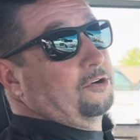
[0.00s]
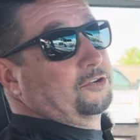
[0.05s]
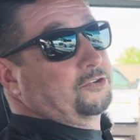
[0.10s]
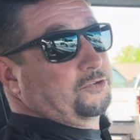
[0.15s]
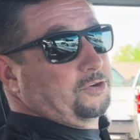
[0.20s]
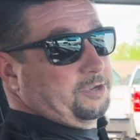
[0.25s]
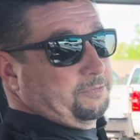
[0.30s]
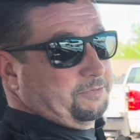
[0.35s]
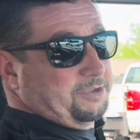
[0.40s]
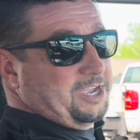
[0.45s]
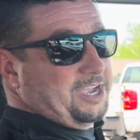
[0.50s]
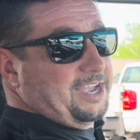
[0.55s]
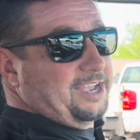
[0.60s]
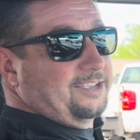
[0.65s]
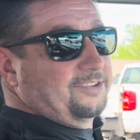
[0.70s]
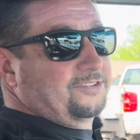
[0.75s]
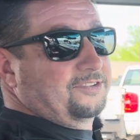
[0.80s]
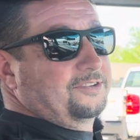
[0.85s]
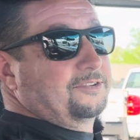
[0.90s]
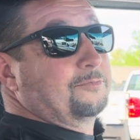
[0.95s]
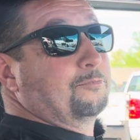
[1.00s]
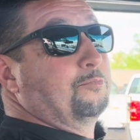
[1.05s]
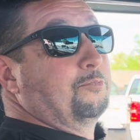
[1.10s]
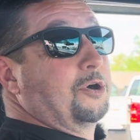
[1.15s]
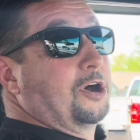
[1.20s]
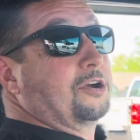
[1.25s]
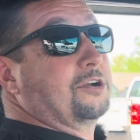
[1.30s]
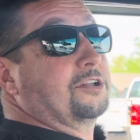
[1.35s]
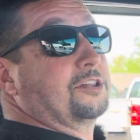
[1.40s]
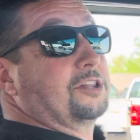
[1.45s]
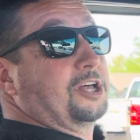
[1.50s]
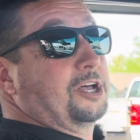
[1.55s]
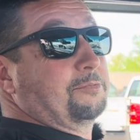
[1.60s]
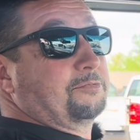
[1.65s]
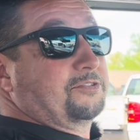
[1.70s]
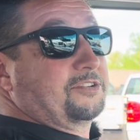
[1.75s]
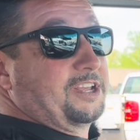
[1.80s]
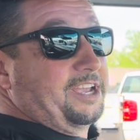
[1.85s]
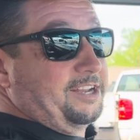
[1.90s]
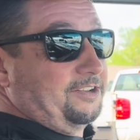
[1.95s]
trip, guys. Buckle up,
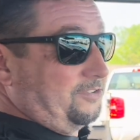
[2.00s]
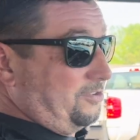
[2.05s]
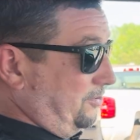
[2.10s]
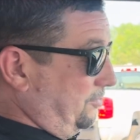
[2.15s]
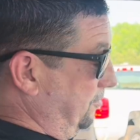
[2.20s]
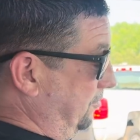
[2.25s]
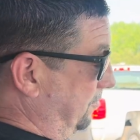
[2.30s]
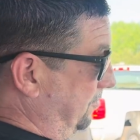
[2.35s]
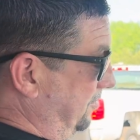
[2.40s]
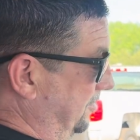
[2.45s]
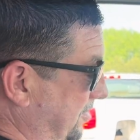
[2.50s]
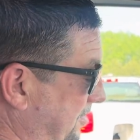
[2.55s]
stay tuned.